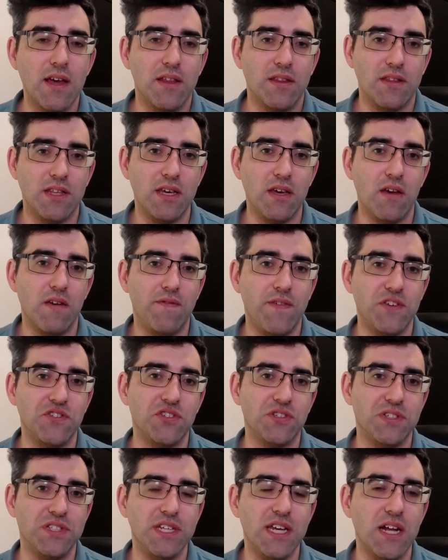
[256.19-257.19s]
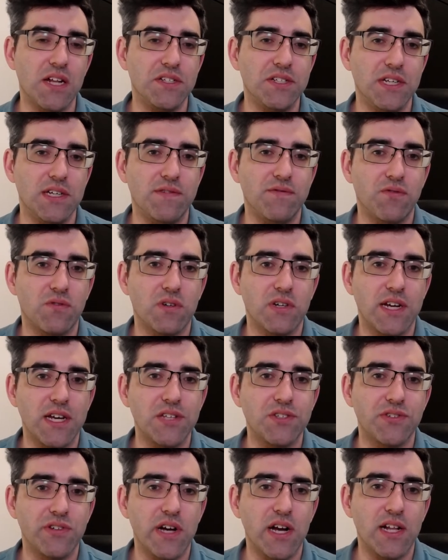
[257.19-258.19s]
The official TLD for
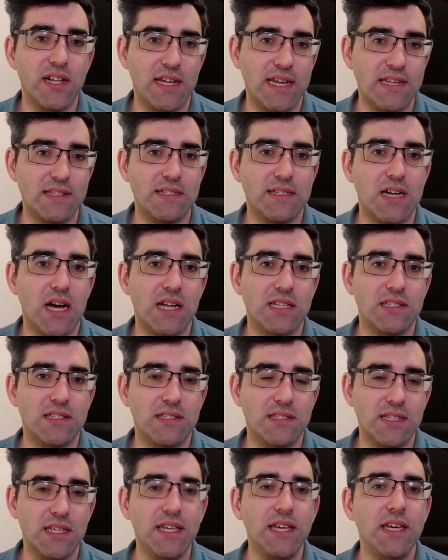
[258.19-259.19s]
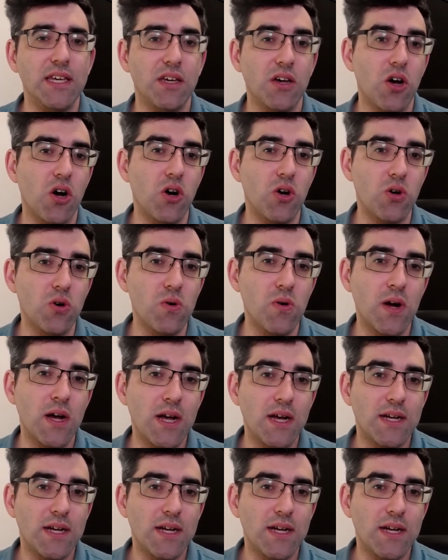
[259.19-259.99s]
Israel is .co.il.